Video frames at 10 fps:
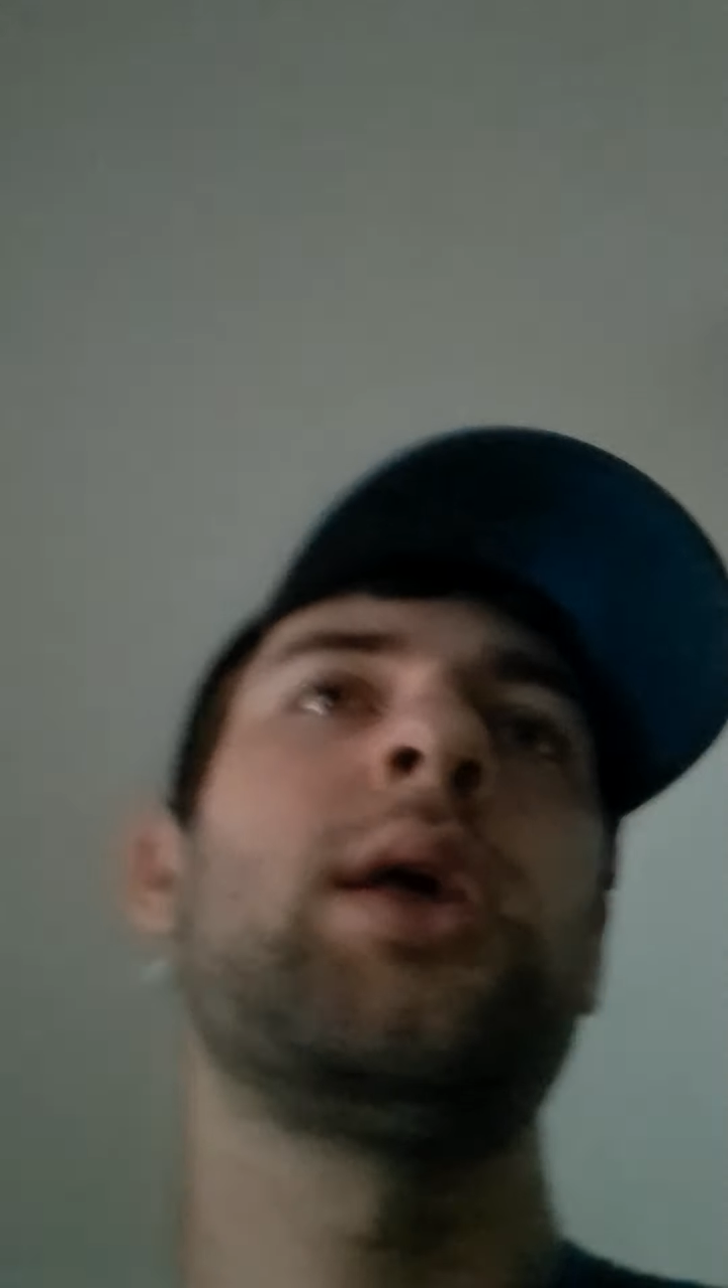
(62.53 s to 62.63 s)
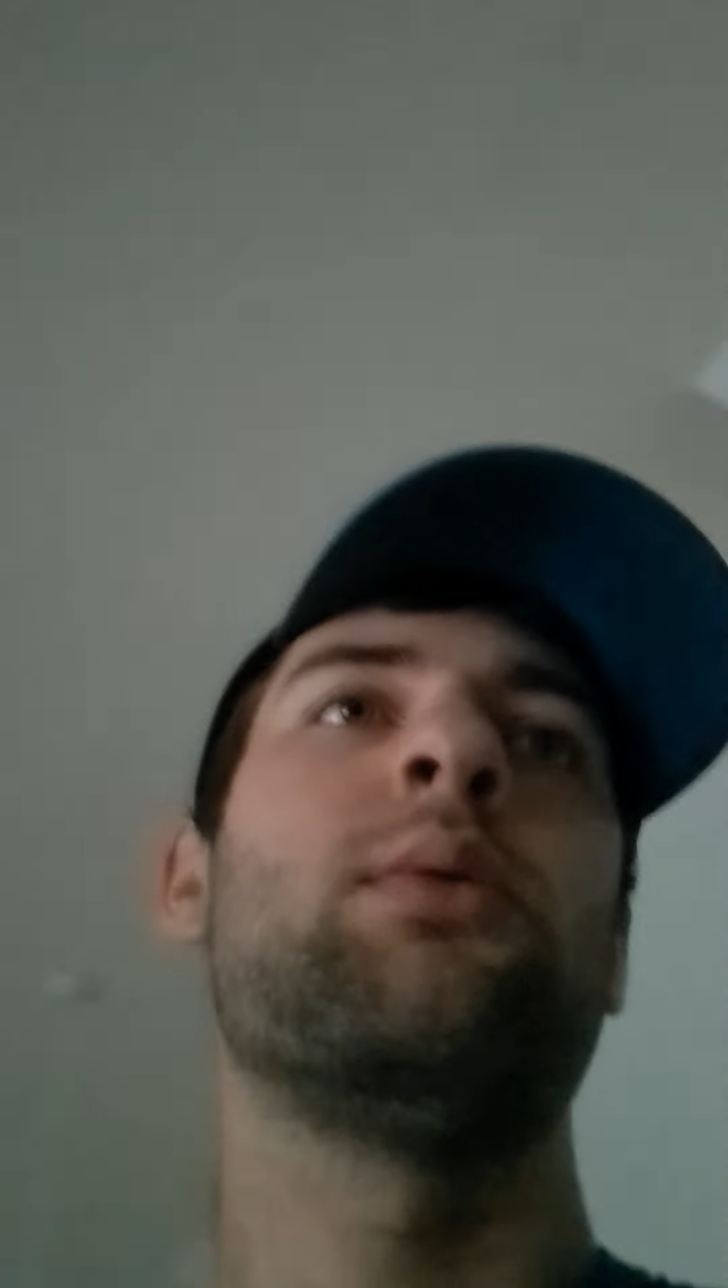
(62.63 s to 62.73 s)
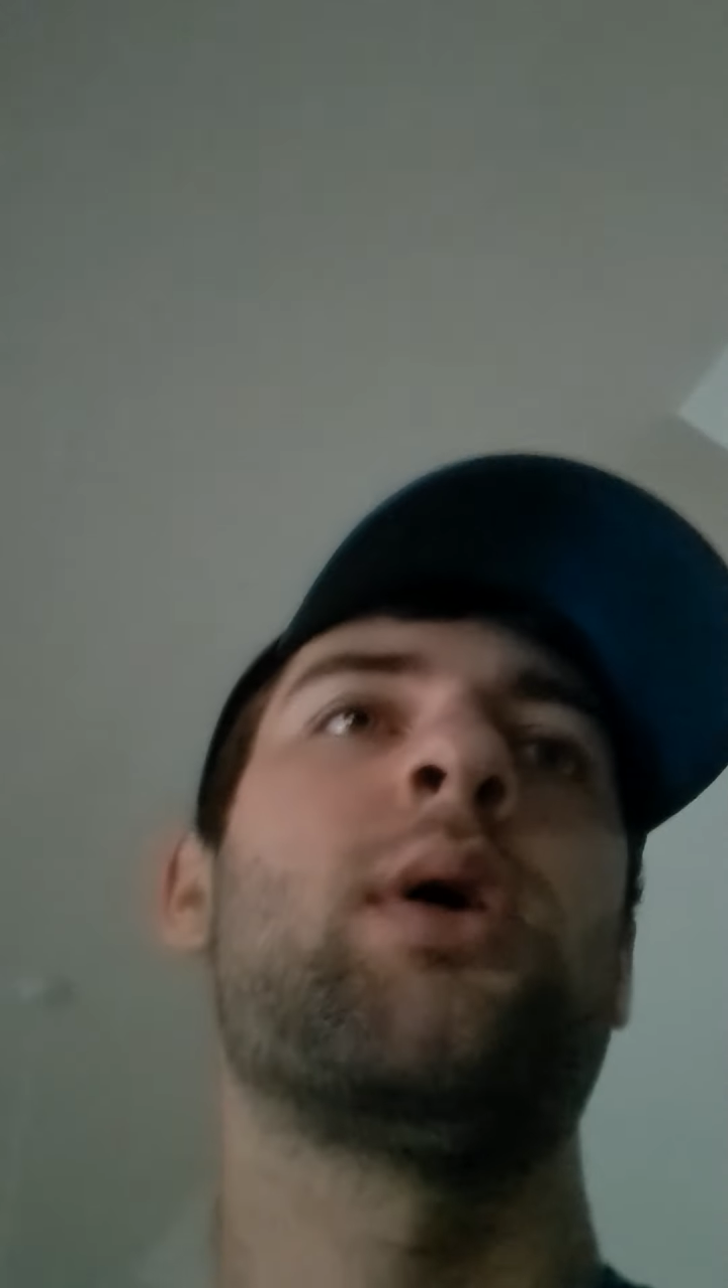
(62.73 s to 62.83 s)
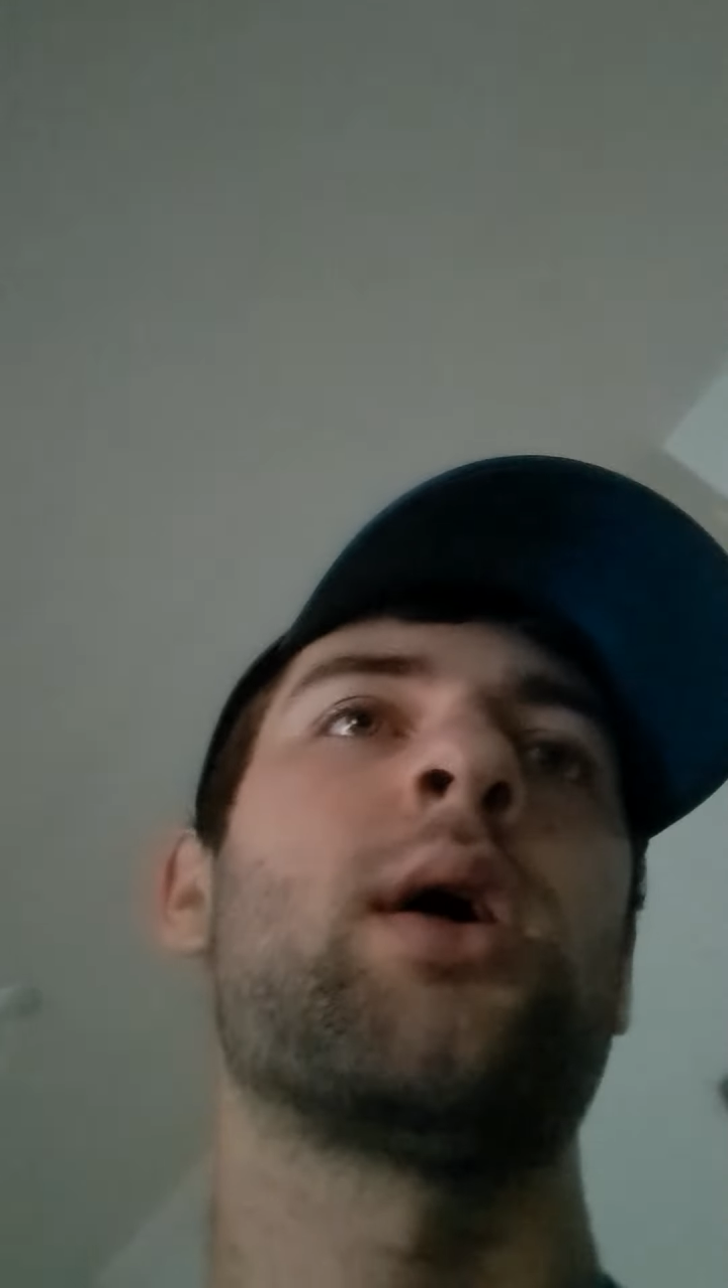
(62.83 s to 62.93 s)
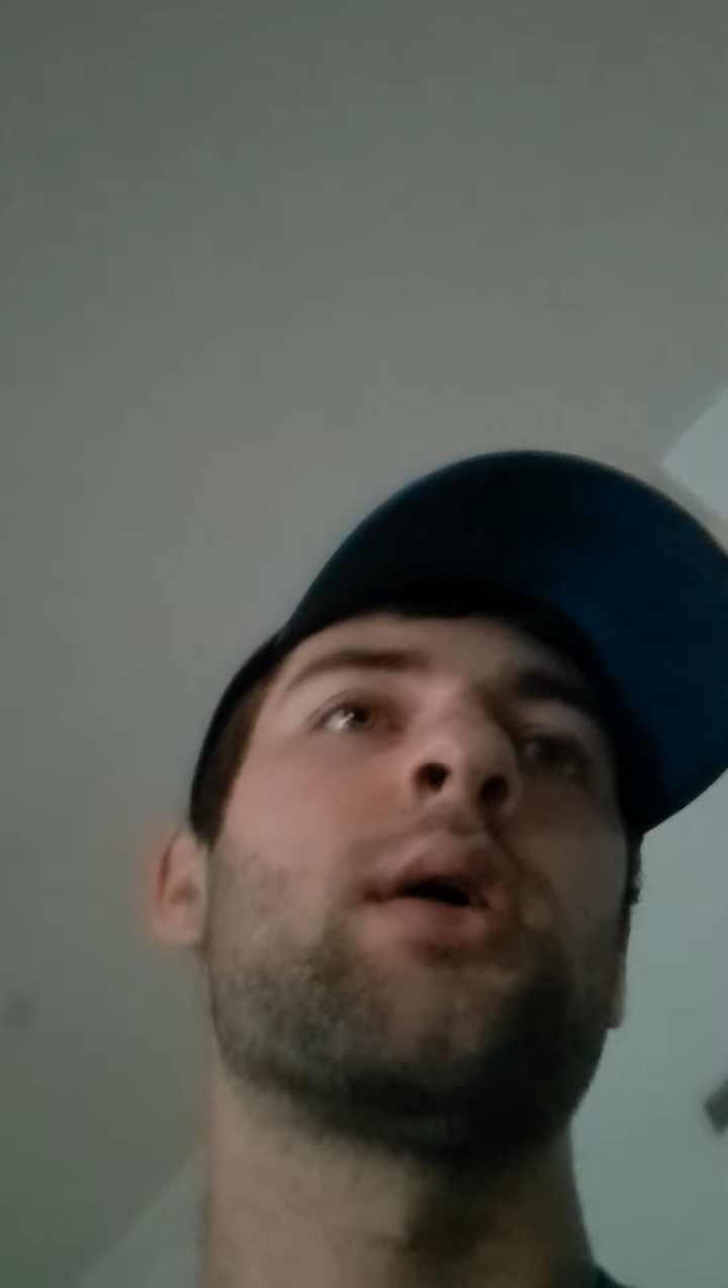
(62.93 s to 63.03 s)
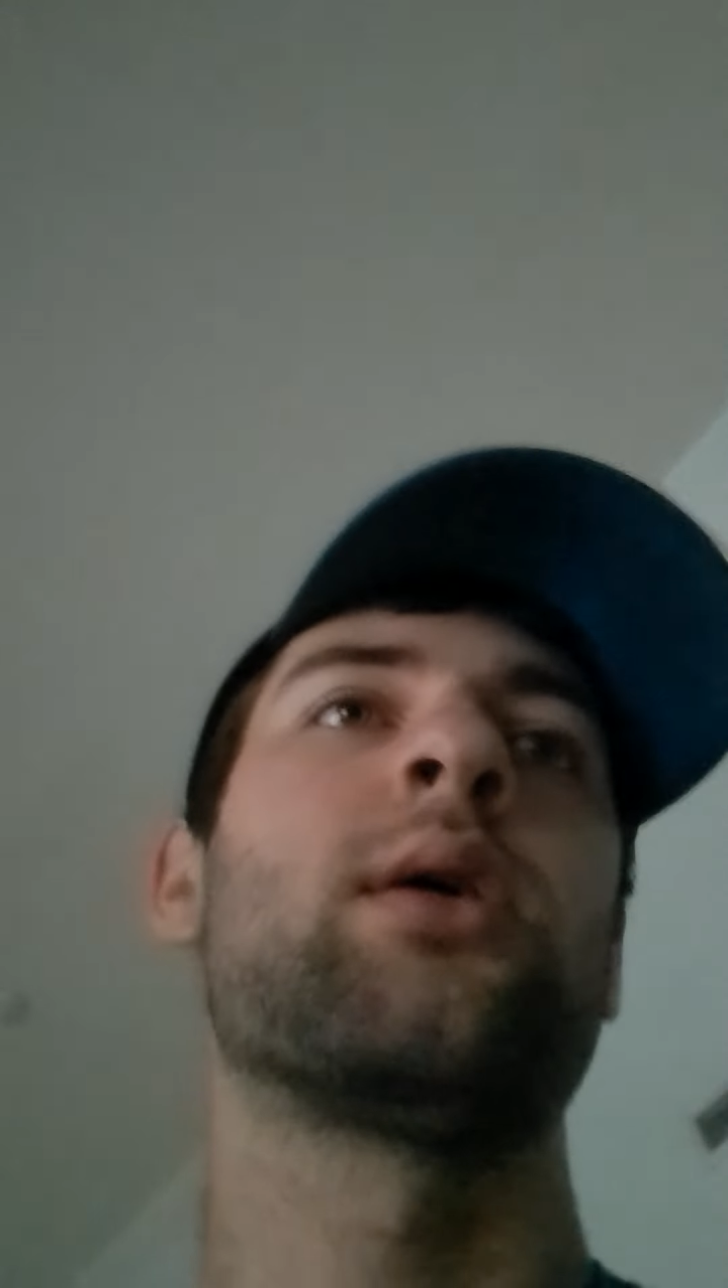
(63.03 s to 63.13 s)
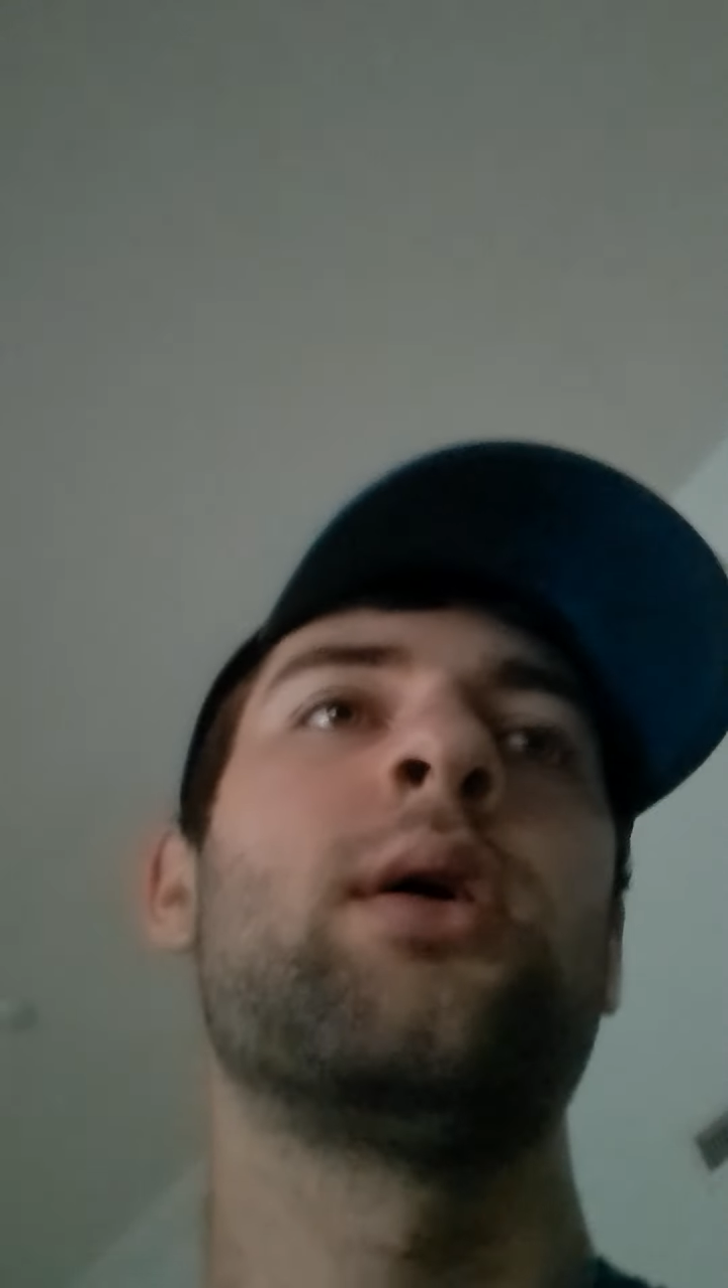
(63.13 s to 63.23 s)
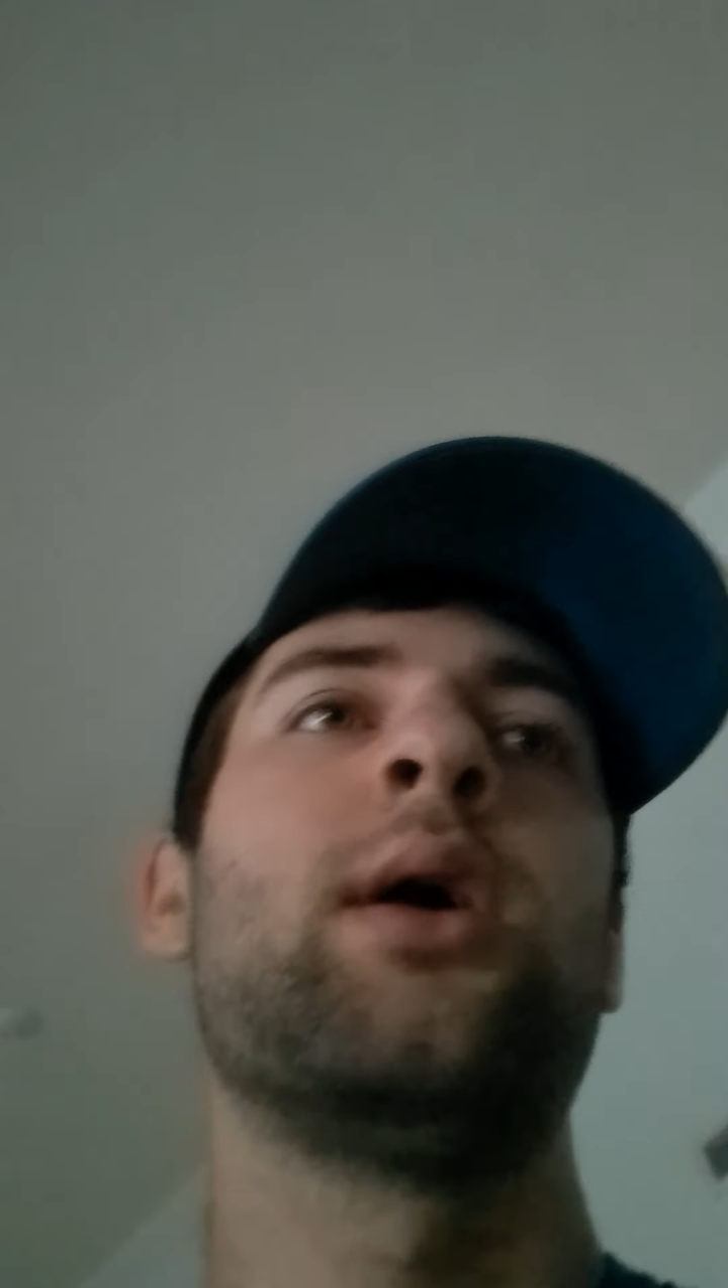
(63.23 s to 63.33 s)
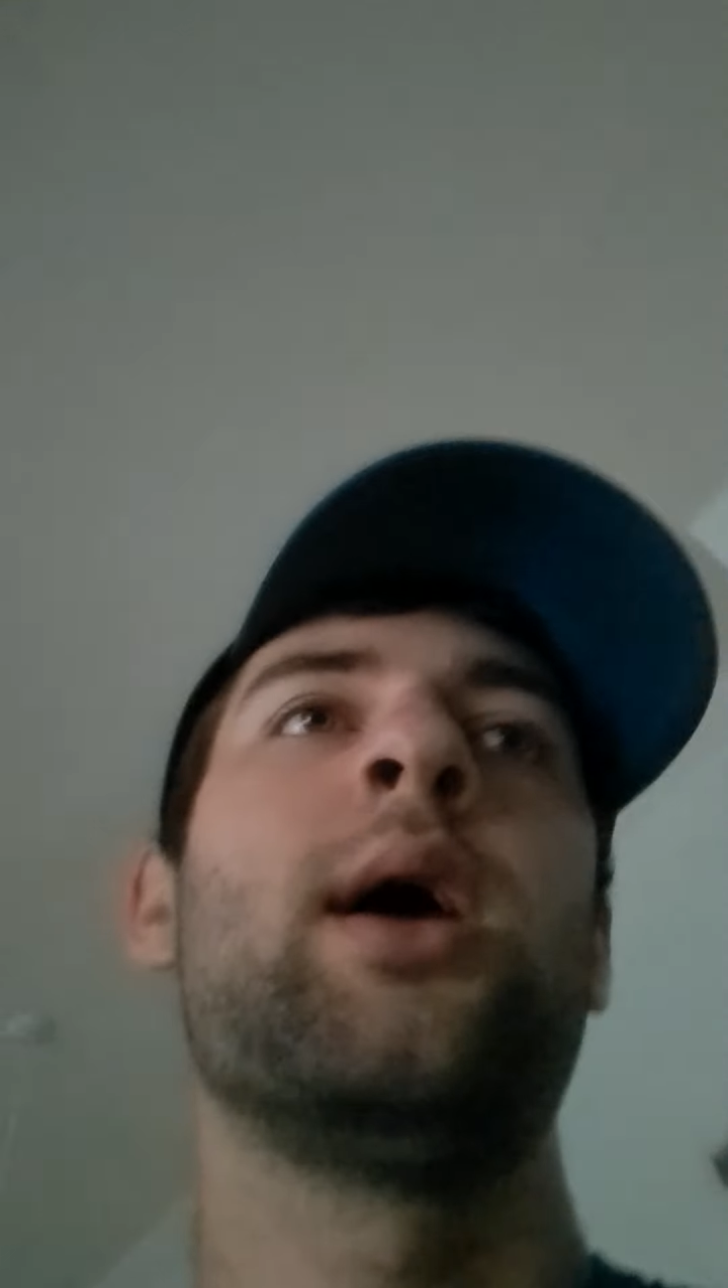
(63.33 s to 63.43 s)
you are.